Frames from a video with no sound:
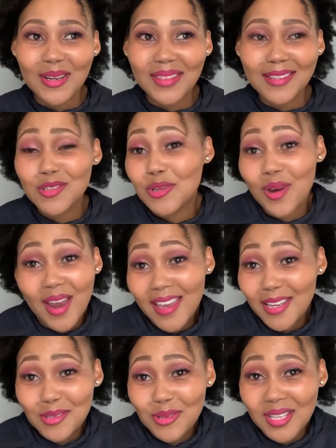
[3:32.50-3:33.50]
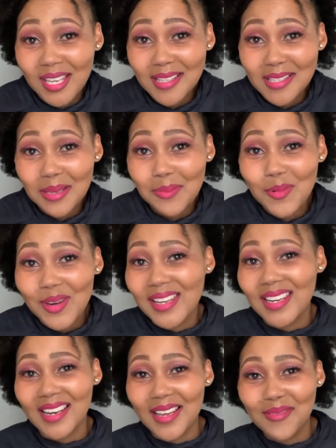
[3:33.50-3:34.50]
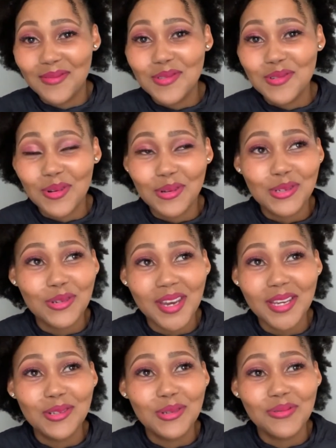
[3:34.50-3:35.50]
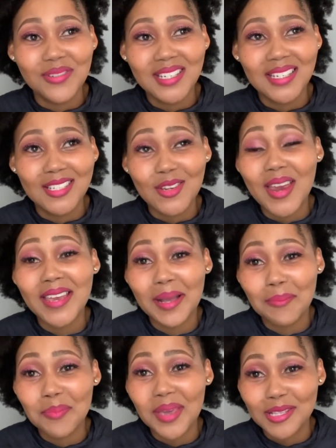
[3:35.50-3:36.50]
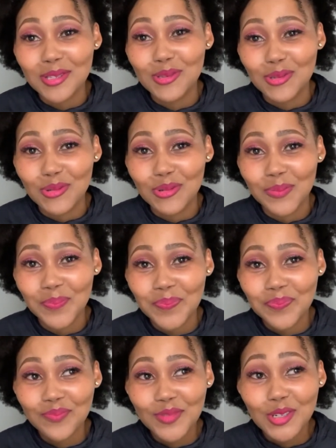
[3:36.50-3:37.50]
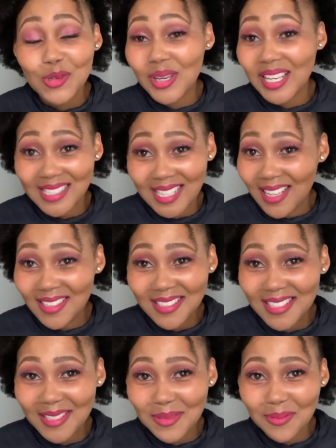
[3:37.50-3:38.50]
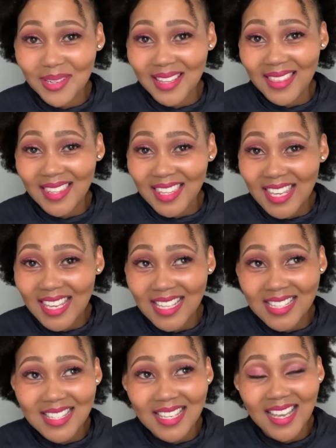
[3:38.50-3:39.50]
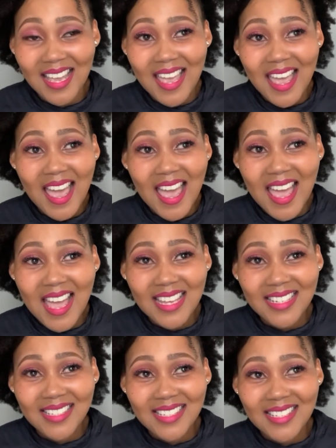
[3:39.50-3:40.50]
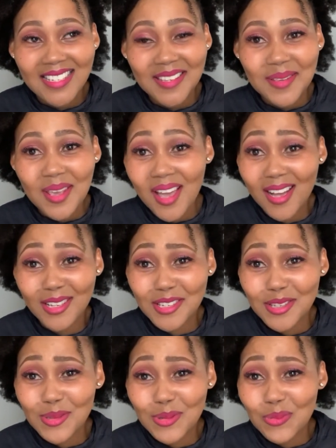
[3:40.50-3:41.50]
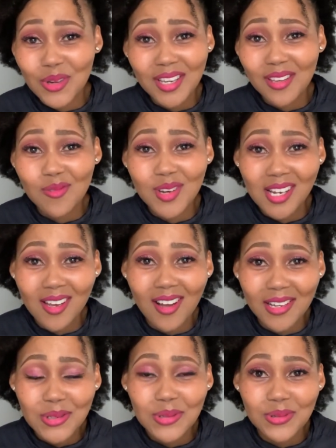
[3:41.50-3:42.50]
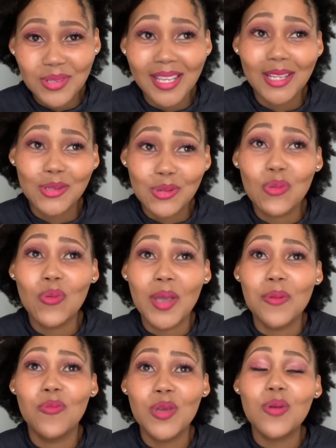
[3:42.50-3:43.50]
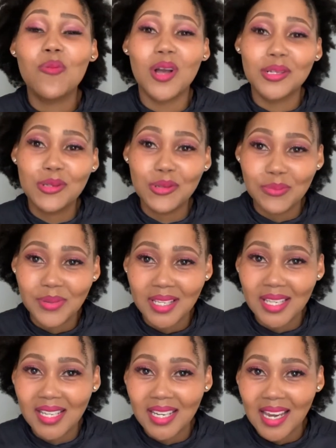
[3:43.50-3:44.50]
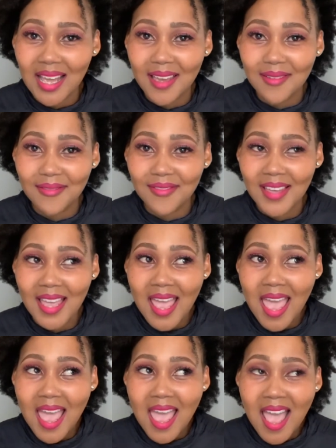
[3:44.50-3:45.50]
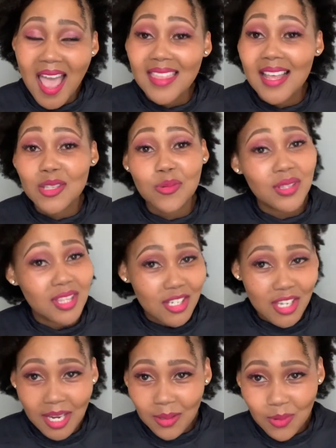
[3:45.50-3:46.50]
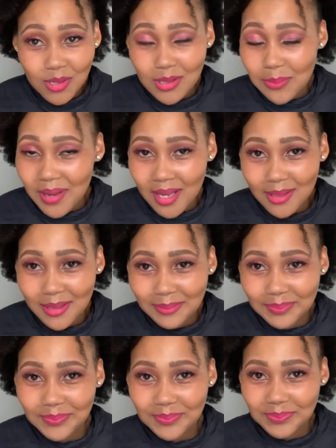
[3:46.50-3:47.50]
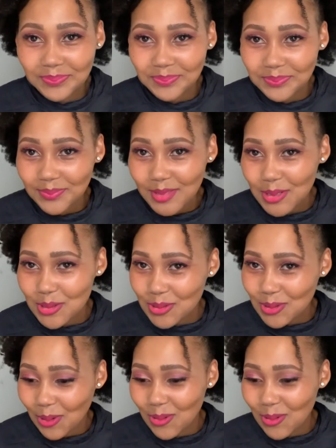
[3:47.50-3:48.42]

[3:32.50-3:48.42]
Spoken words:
trying to get somewhere in life, you know, trying our best to adult with kids, and yeah, just working really hard to get to where we want to be in life. And that's what the channel was about. So